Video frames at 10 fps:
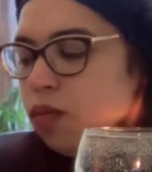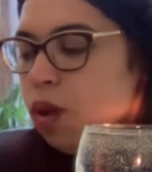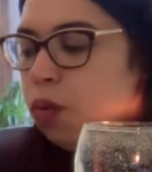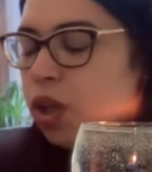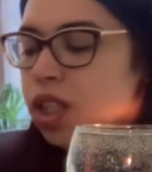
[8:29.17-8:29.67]

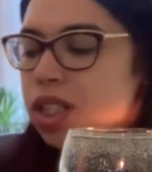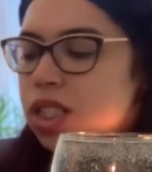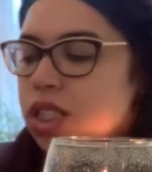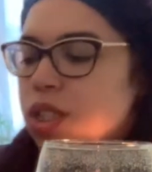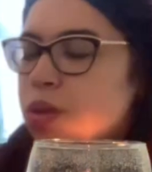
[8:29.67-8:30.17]
what it is
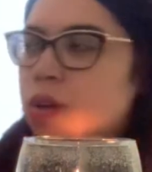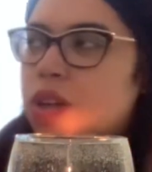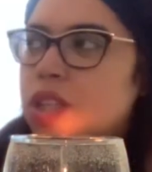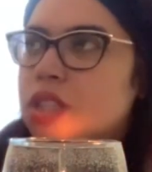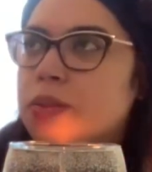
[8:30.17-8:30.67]
that you are
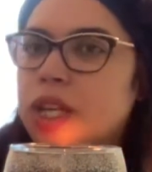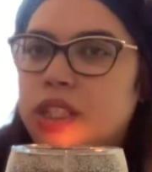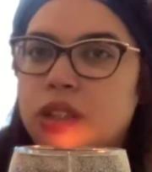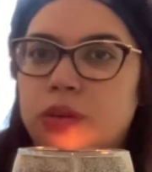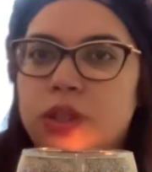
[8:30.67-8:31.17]

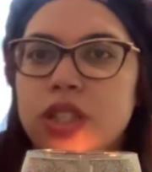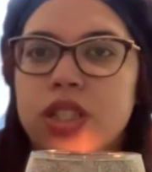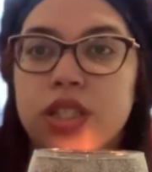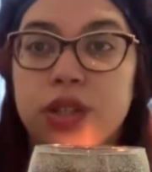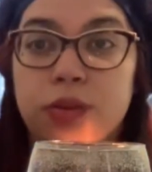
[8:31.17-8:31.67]
expecting or what it
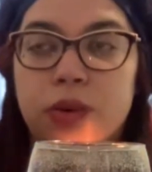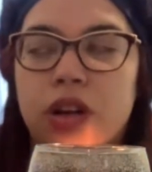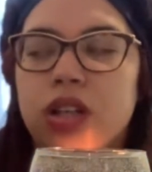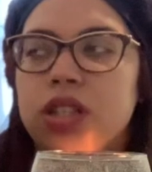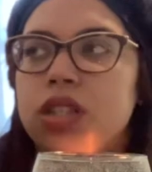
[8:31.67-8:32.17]
is that you
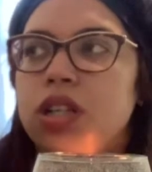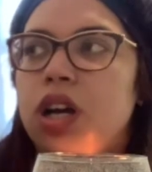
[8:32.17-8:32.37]
want,